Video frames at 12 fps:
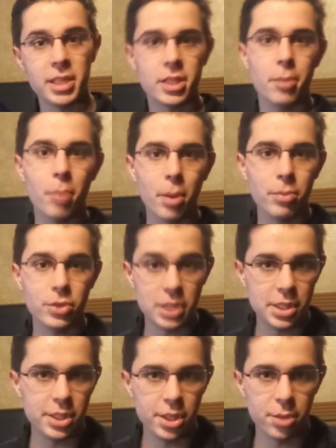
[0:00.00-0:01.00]
the bumpers
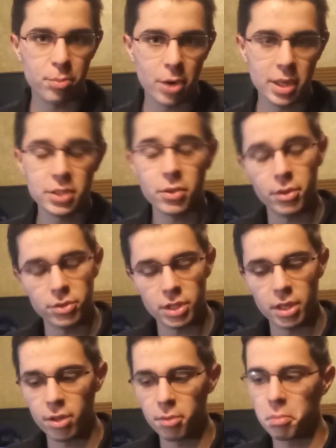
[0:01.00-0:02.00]
easier to press, so there's
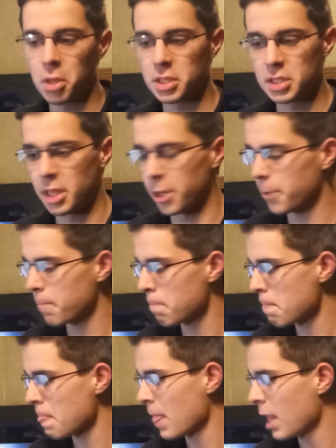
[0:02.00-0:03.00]
another plus there.
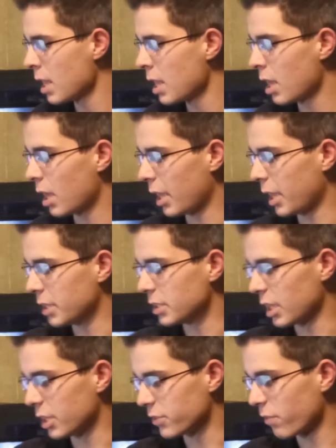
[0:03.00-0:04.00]
And
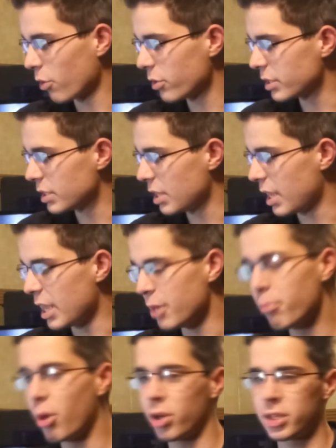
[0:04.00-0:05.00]
as far as
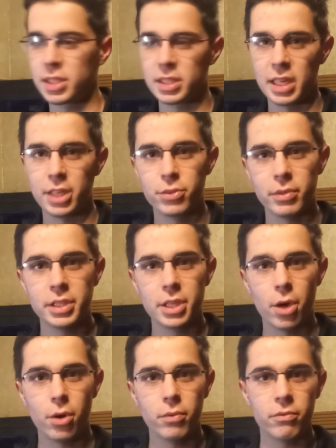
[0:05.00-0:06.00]
in-box accessories
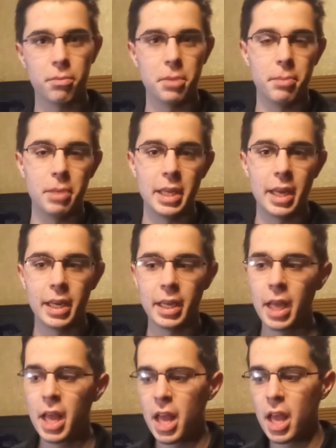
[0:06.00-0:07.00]
go from the beginning,
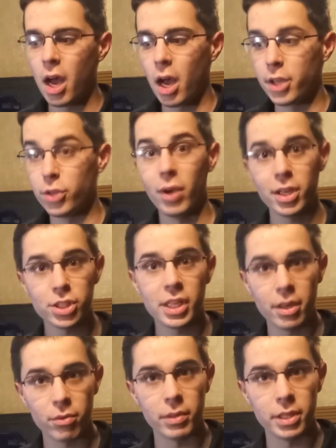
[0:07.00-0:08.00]
you actually get
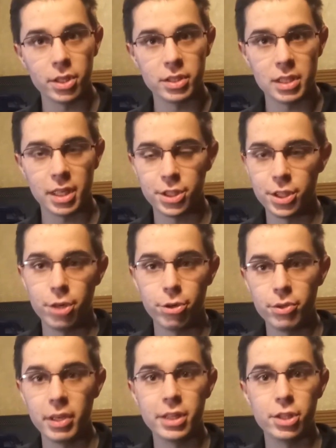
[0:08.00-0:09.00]
a really good selection here. You
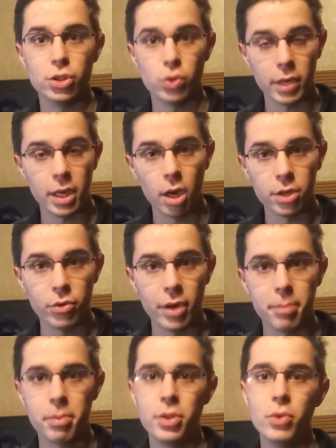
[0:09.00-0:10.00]
get the Joy-Con
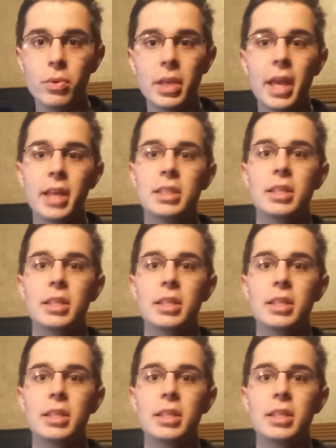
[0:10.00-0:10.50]
grip, you get